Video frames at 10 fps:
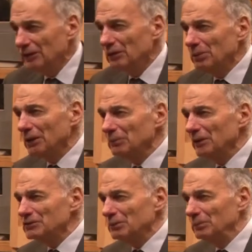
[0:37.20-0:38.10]
of the bigger
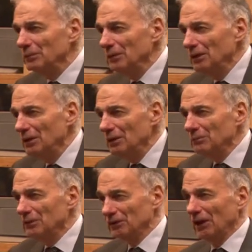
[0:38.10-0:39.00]
picture
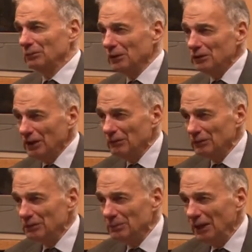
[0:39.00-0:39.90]
beside what you get when
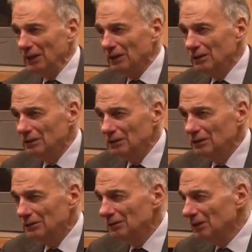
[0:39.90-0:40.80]
you buy it
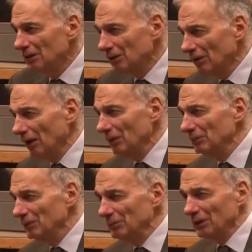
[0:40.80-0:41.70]
in a co-op,
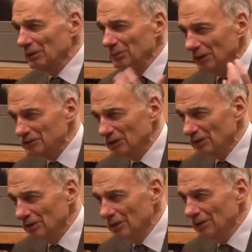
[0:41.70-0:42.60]
the bigger picture
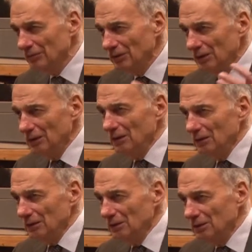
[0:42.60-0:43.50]
of
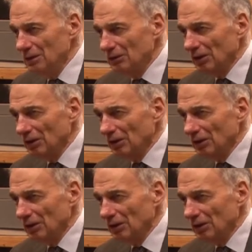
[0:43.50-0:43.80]
an